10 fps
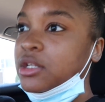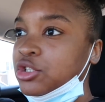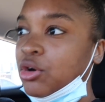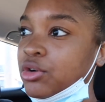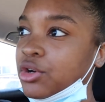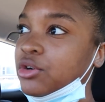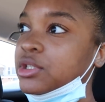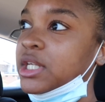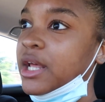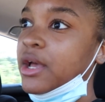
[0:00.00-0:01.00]
total
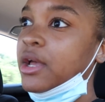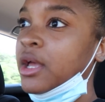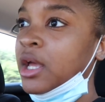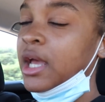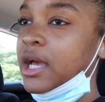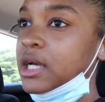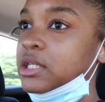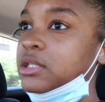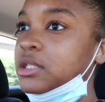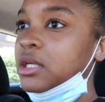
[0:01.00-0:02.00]
today
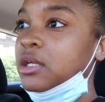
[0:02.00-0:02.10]
and